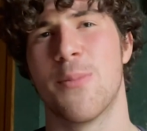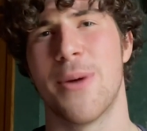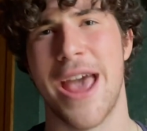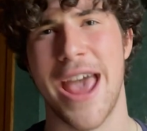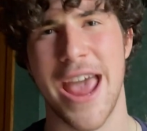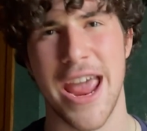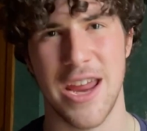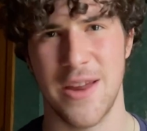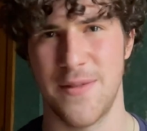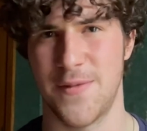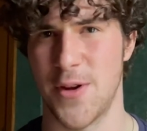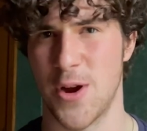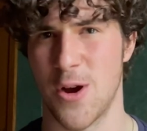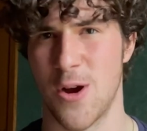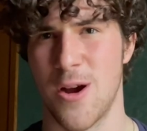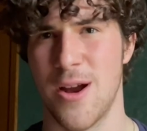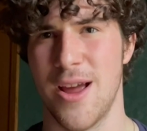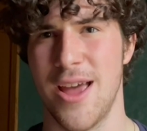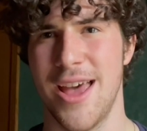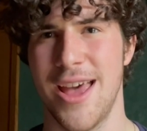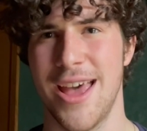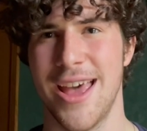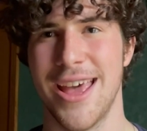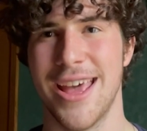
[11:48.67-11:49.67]

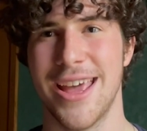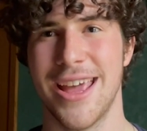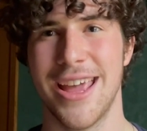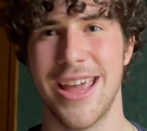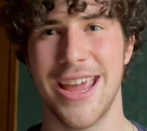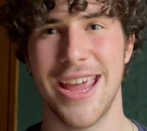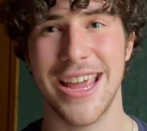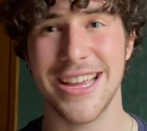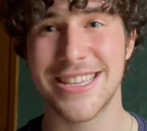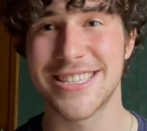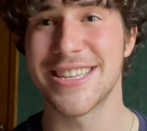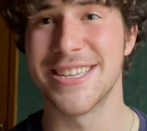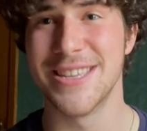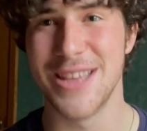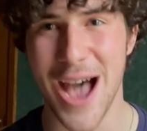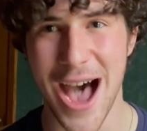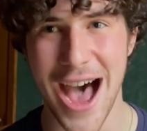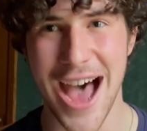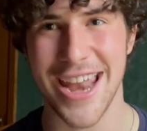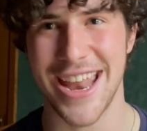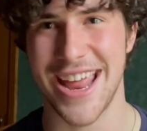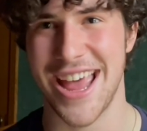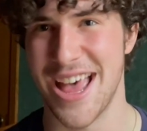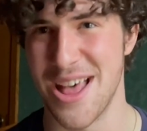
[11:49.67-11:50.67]
behavior. It's
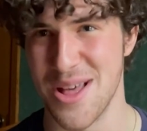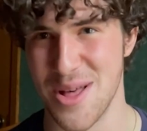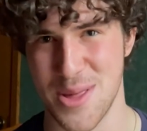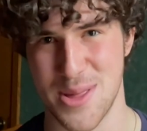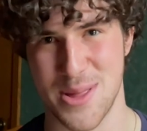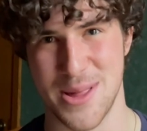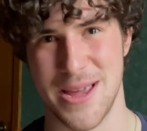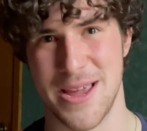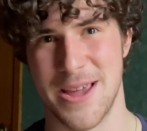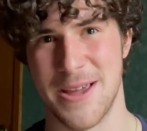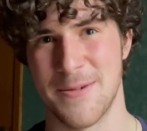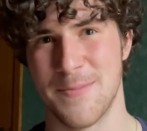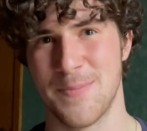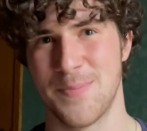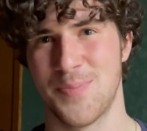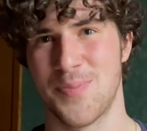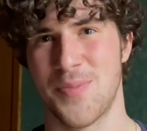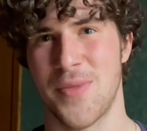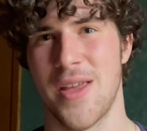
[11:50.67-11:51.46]
not healthy.